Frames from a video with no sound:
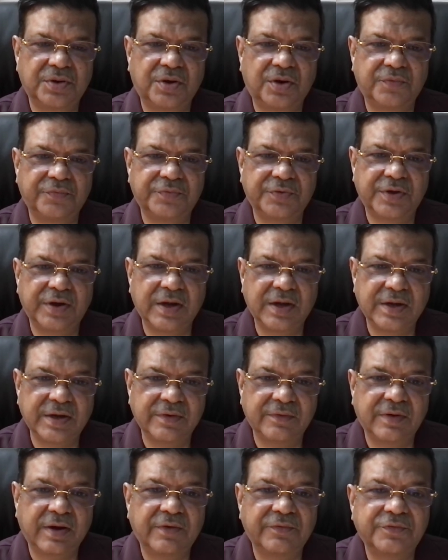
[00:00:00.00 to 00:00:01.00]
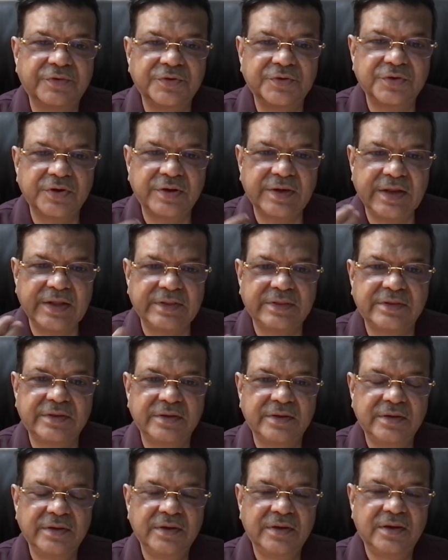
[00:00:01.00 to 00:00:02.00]
of your relative after your death,
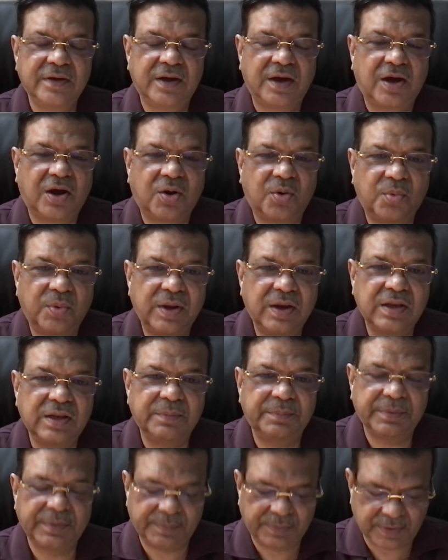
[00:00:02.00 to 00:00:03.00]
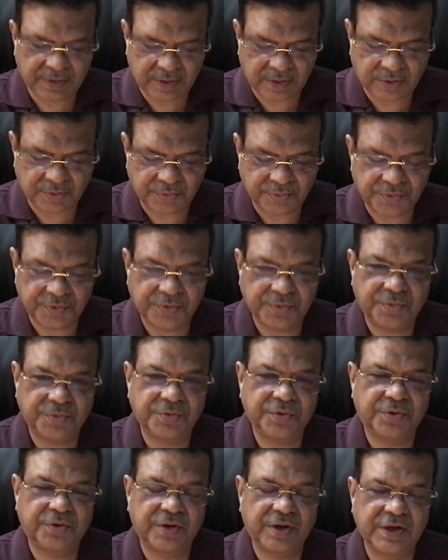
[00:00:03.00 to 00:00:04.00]
how well the people around you,
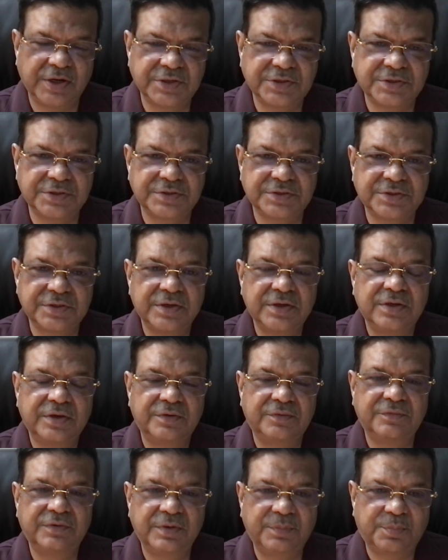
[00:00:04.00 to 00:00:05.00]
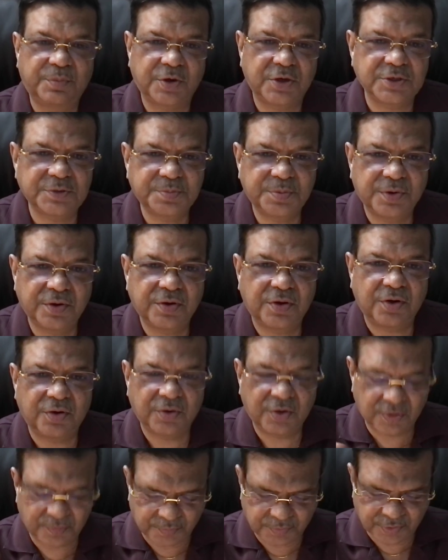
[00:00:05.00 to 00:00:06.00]
your relations, will prosper or
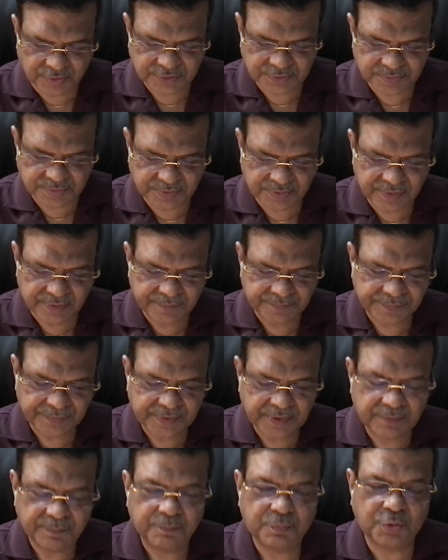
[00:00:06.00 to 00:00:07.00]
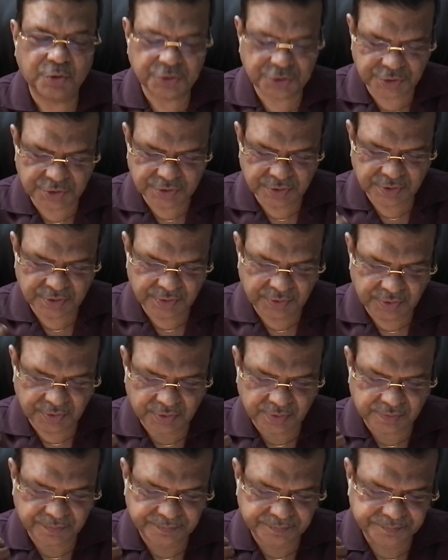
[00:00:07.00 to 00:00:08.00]
not prosper post
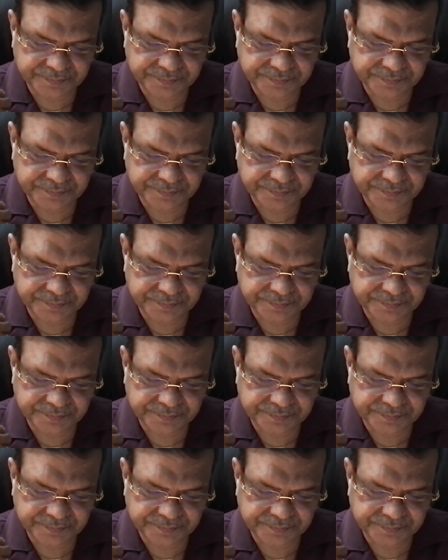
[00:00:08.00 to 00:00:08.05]
your